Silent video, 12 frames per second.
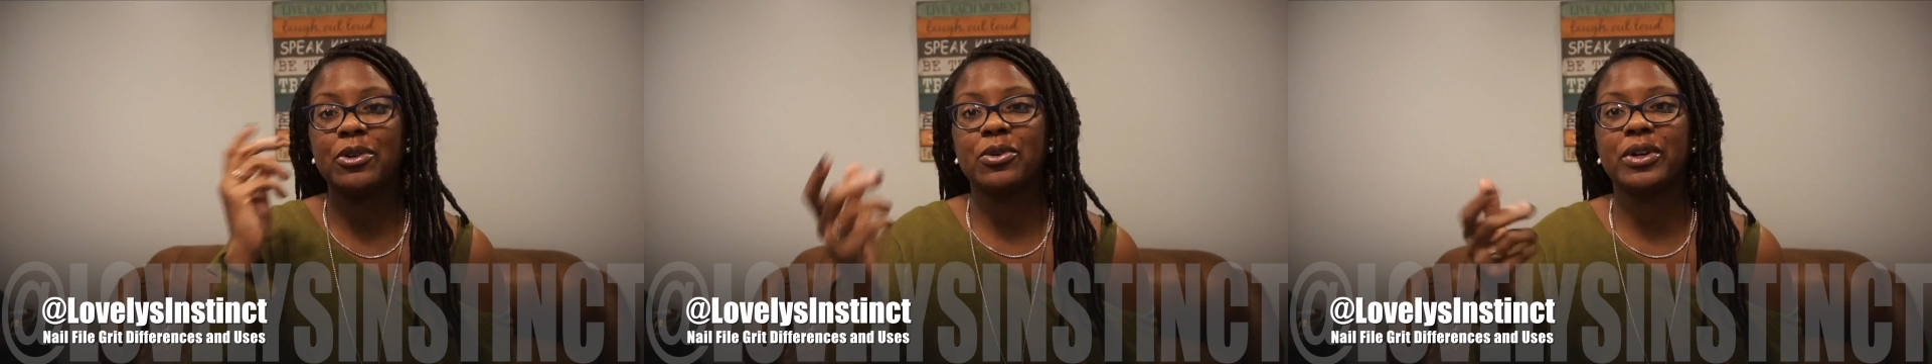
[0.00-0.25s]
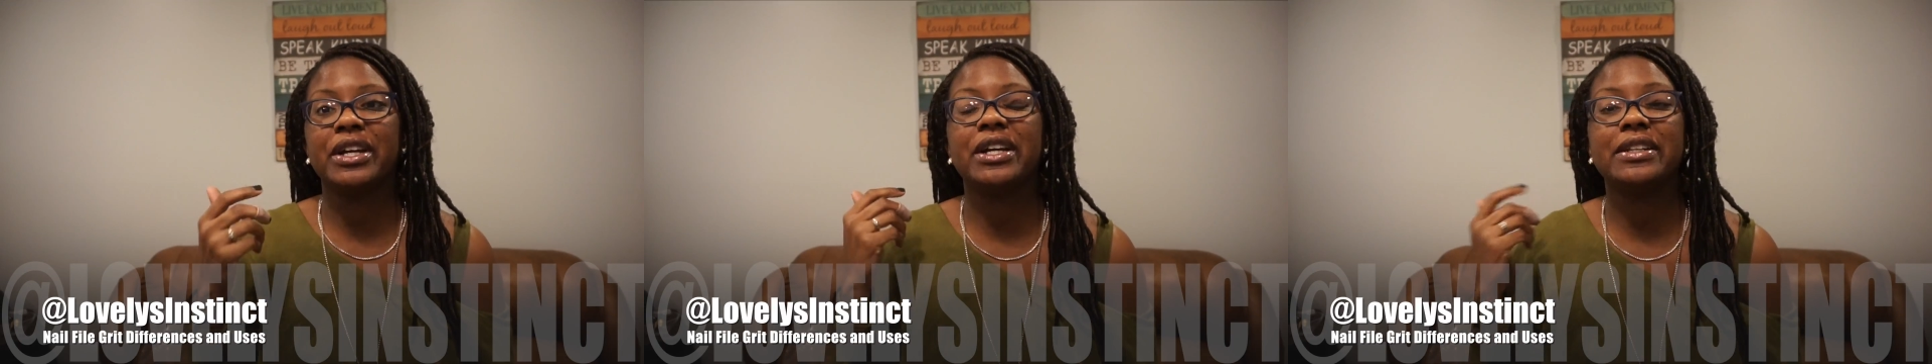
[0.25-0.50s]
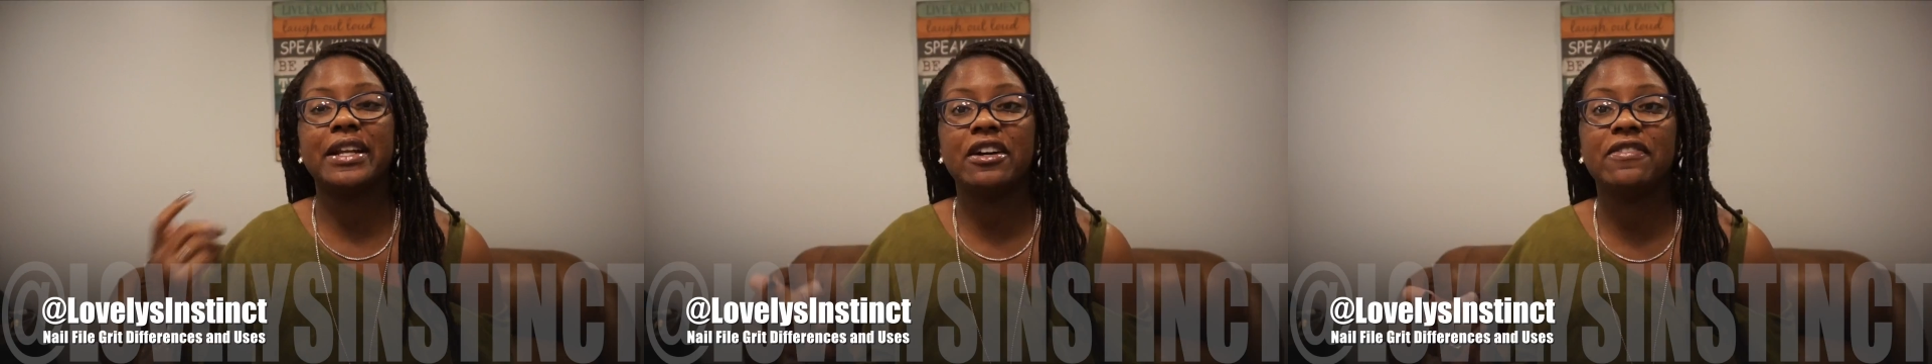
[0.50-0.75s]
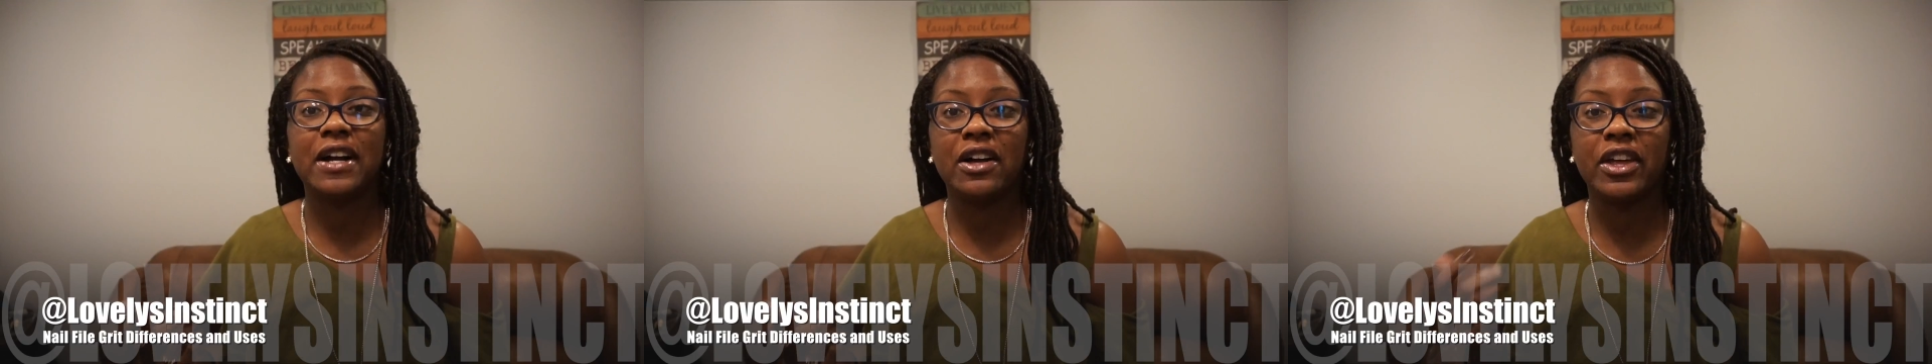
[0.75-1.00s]
grit of nail
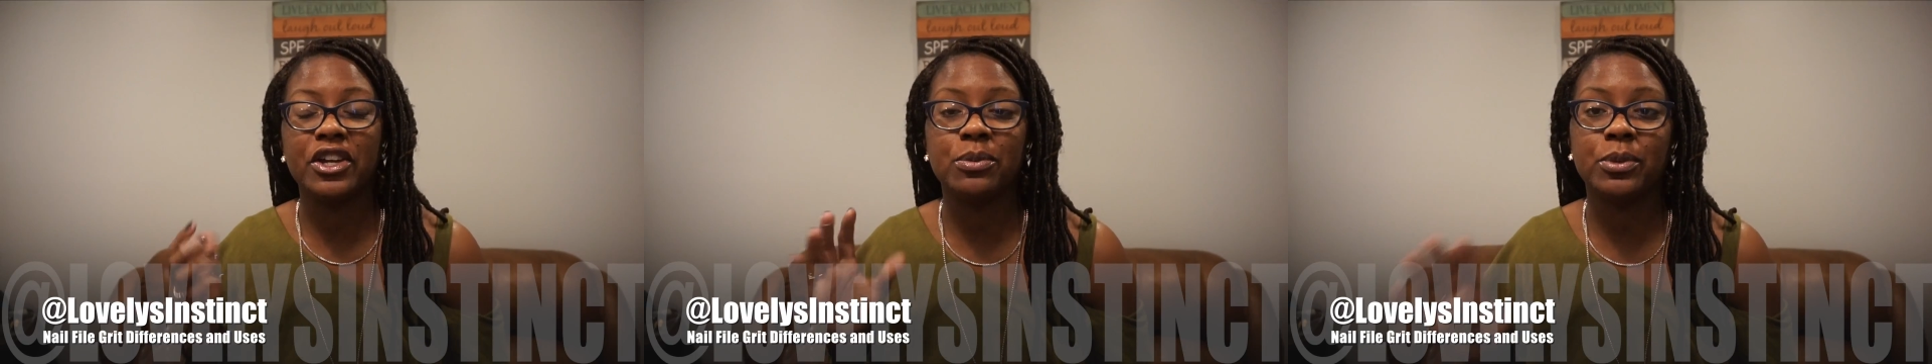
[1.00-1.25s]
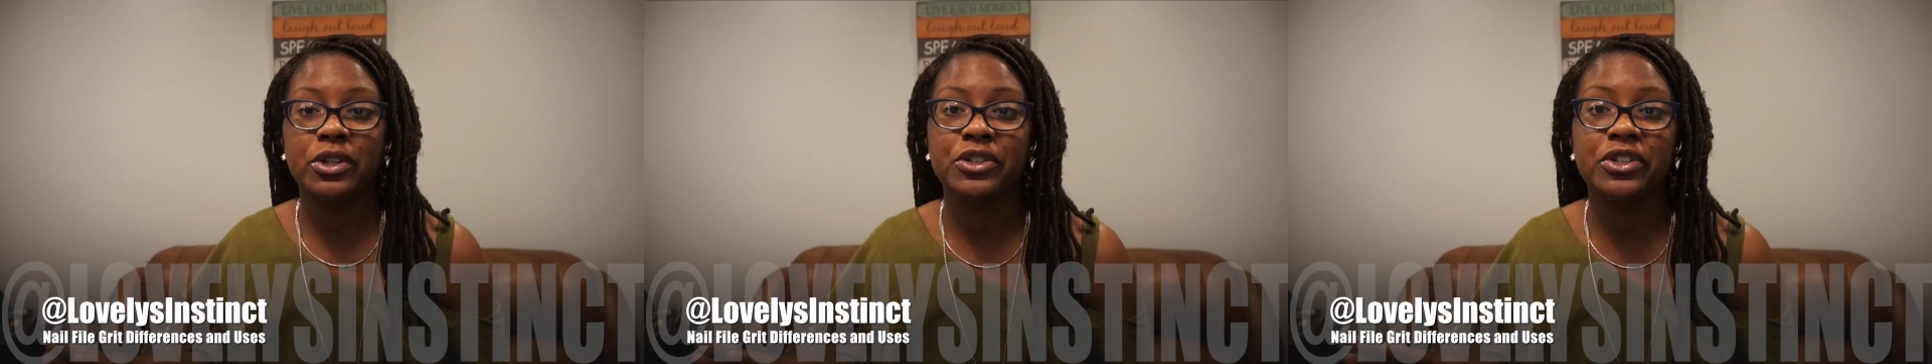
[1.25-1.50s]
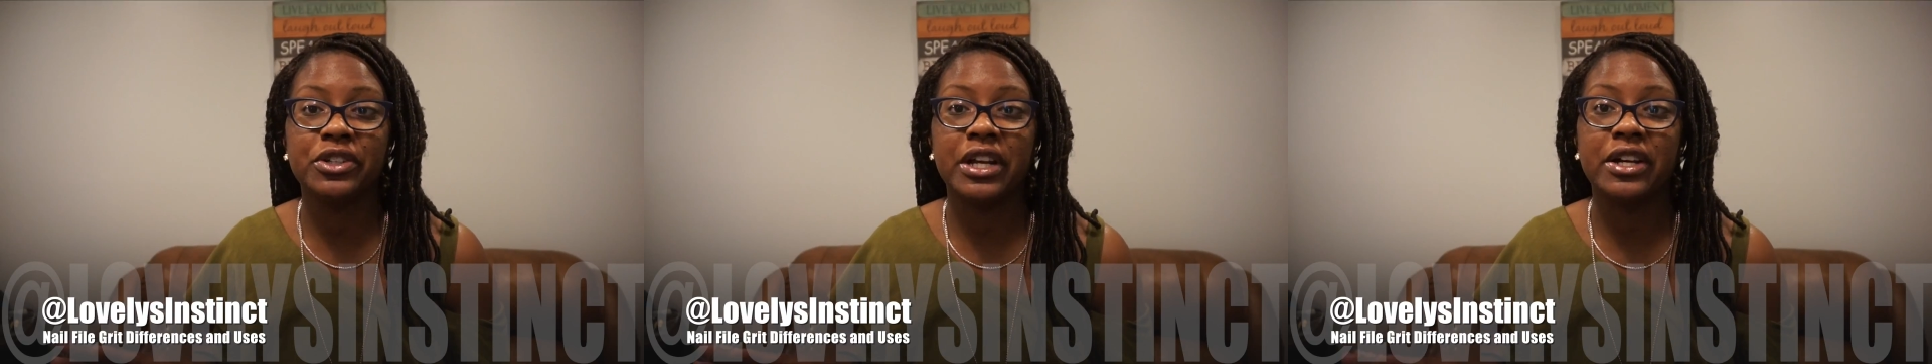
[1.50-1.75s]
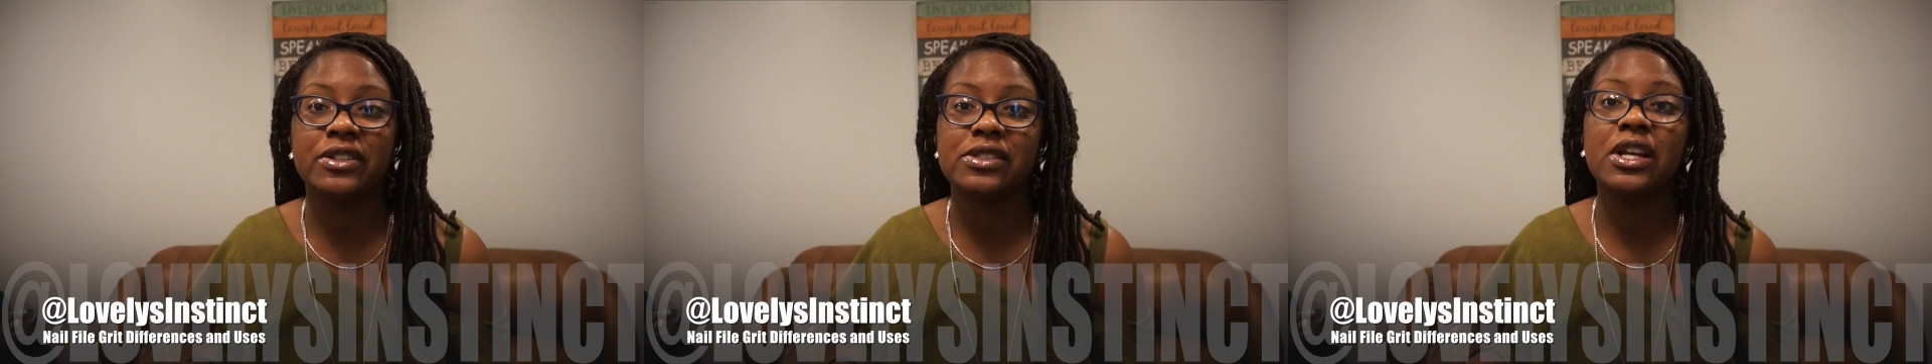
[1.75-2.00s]
file that you put on your
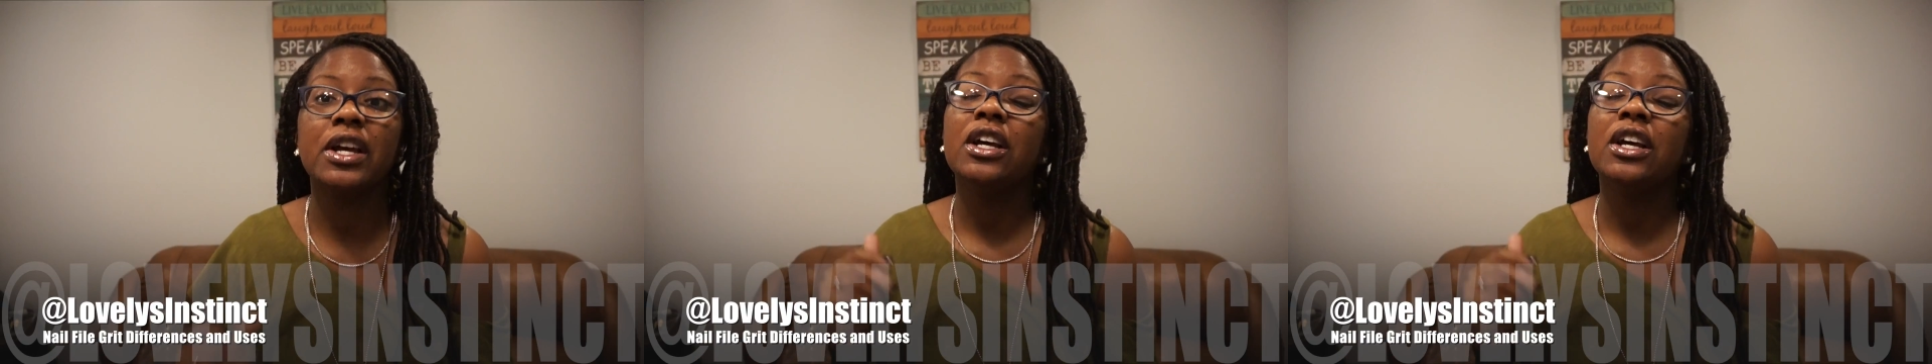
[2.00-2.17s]
nails